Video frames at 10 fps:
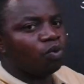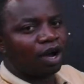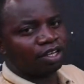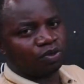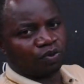
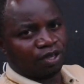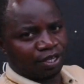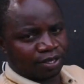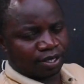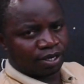1 to
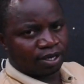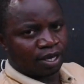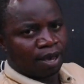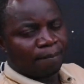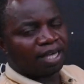this.
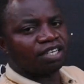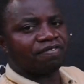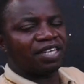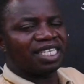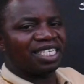But
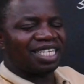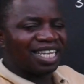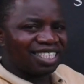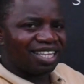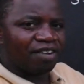if it is
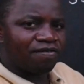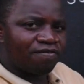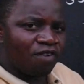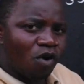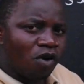less than
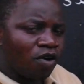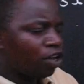4,